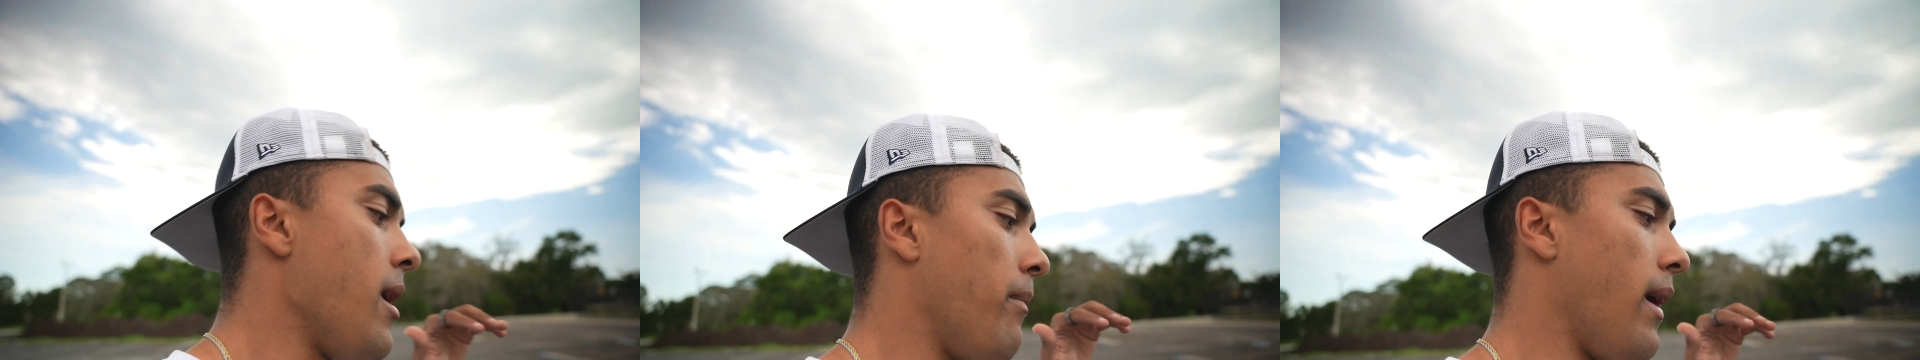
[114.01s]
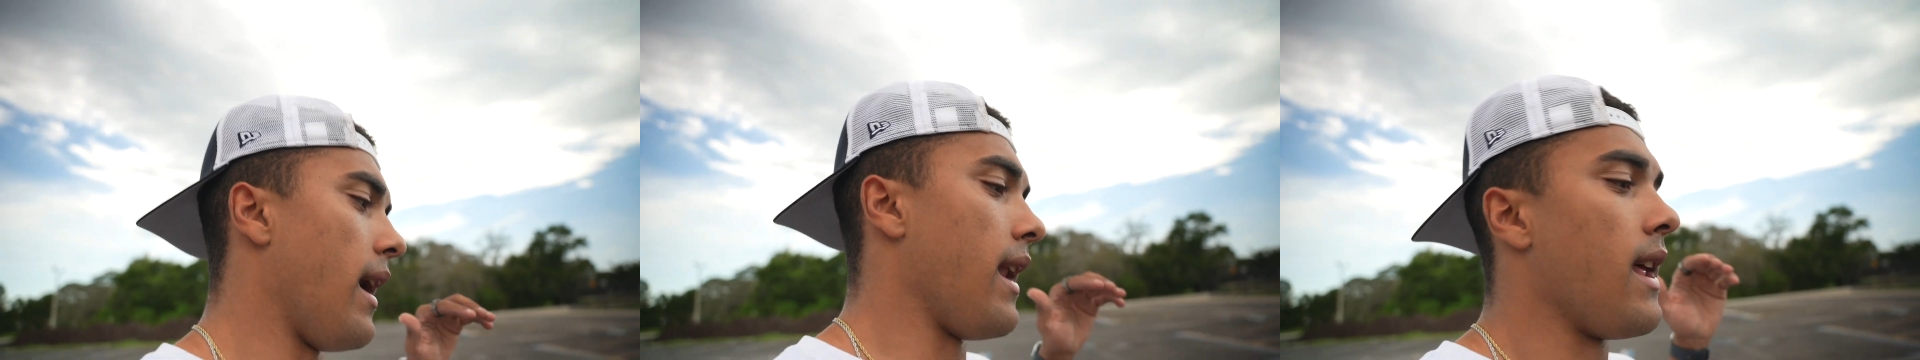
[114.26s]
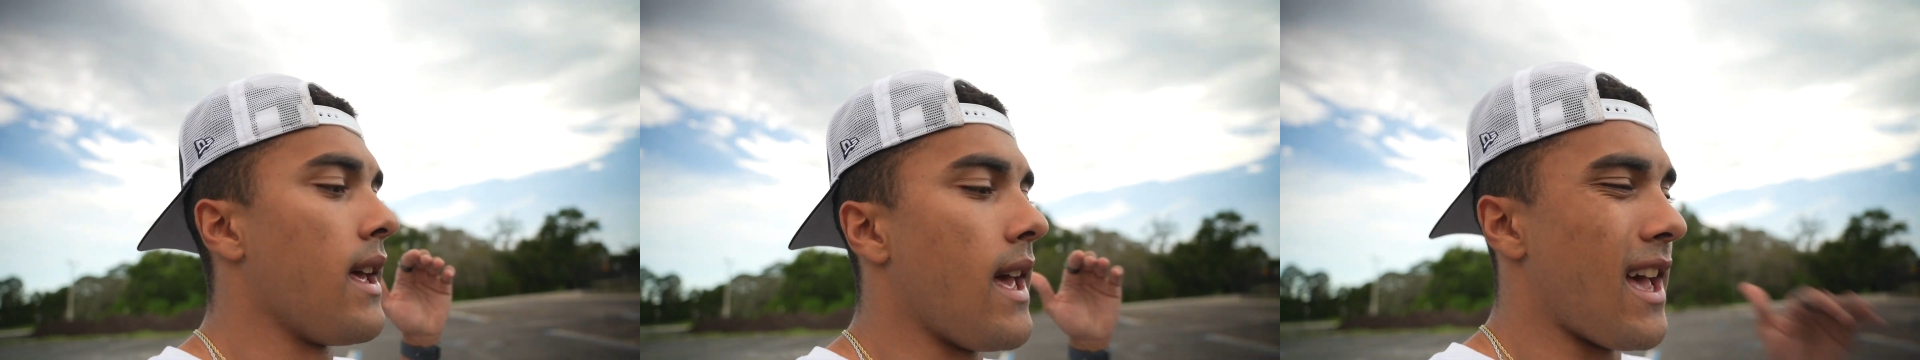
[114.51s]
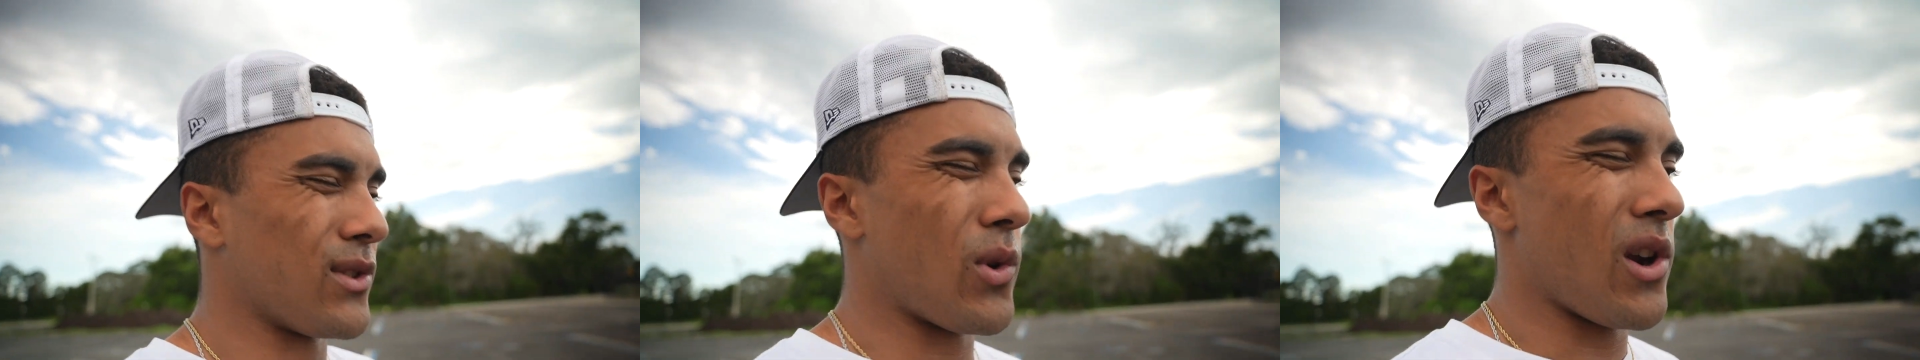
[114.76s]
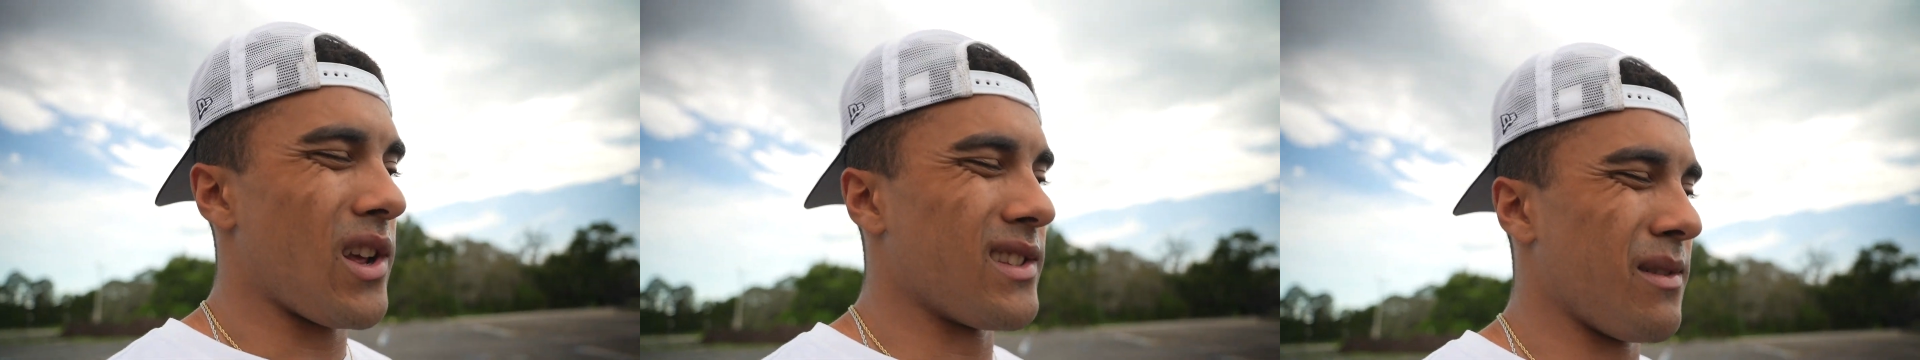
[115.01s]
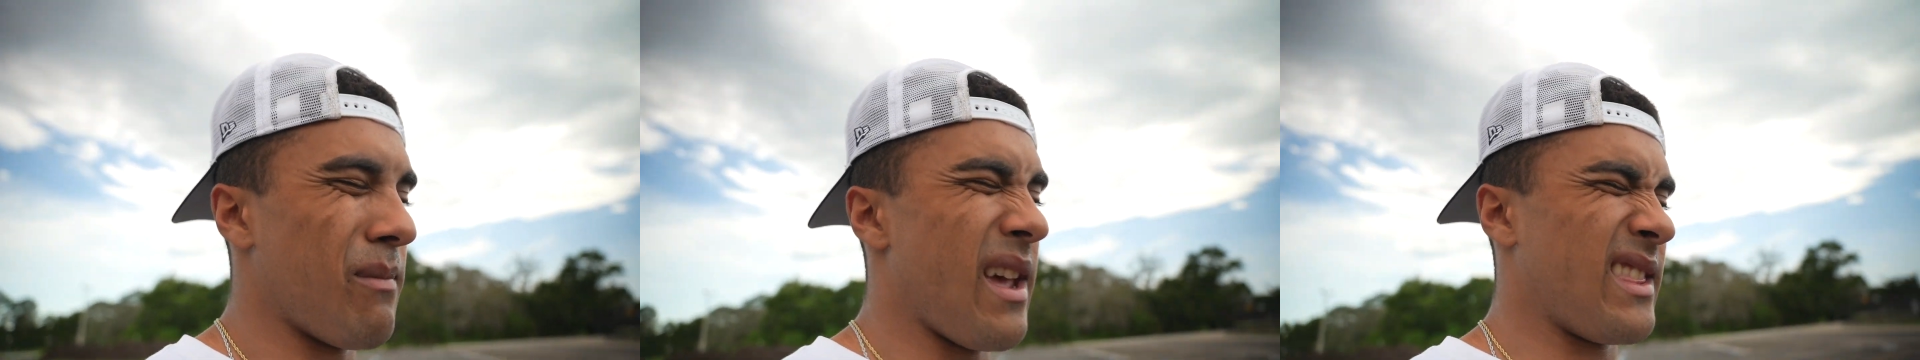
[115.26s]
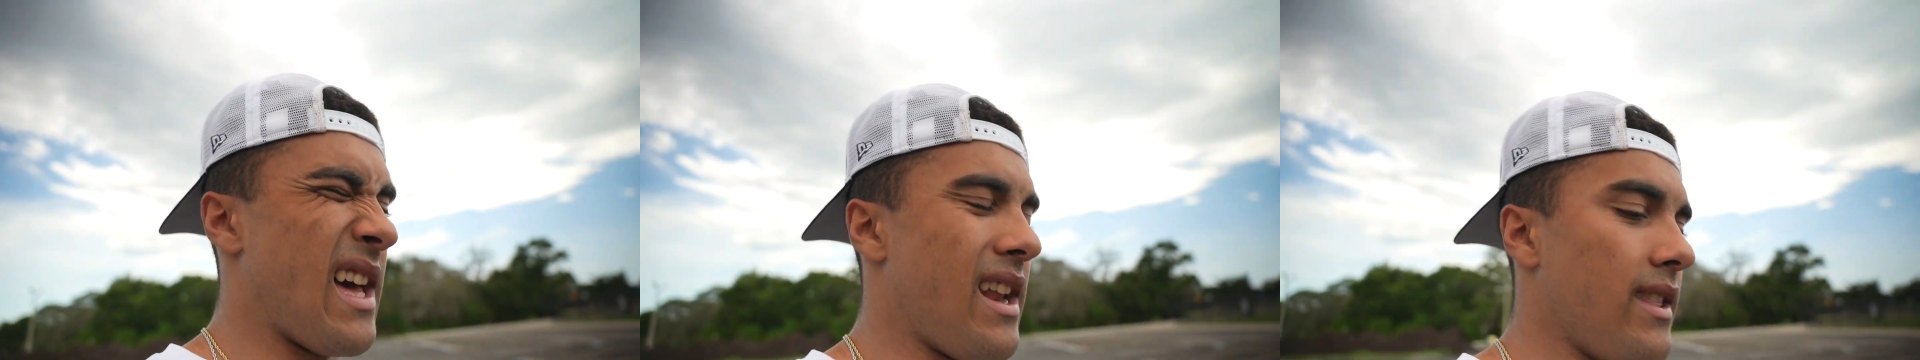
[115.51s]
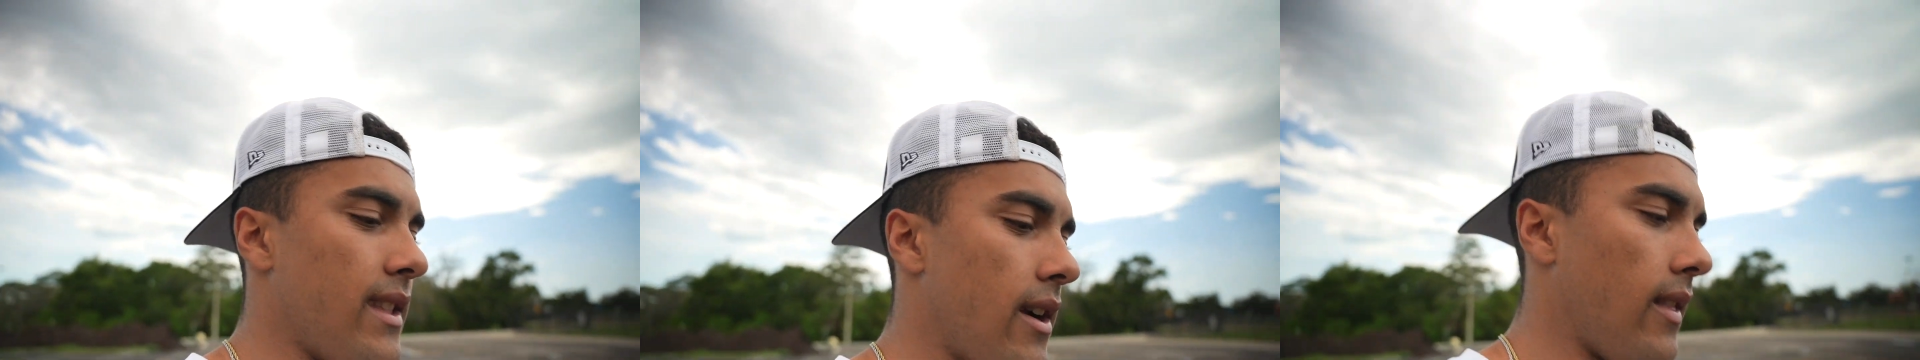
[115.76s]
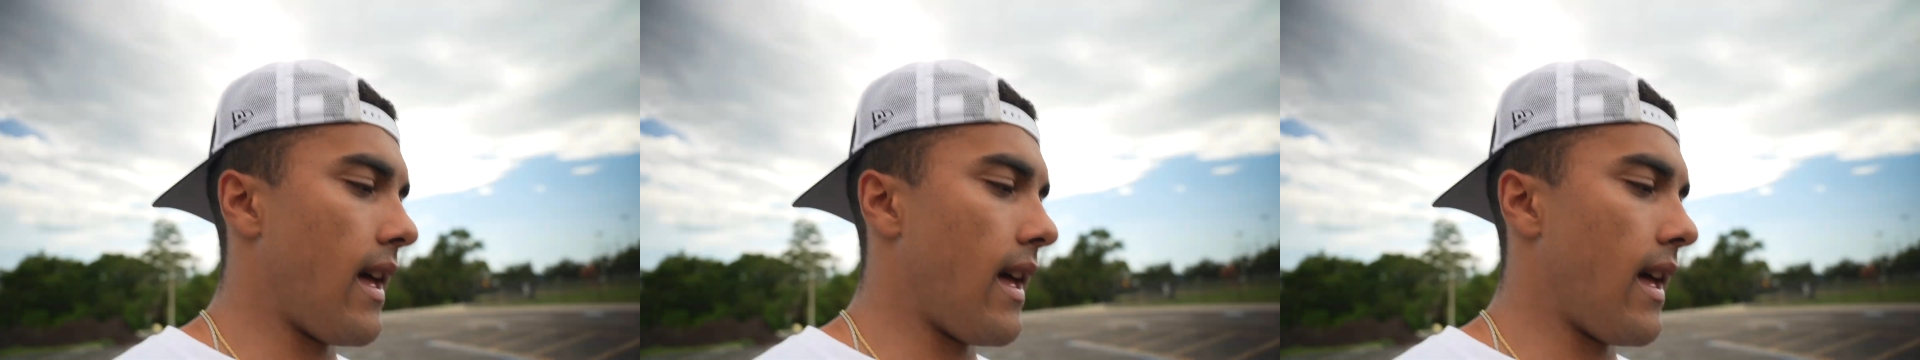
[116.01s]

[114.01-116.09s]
but S-Squared doesn't make that in their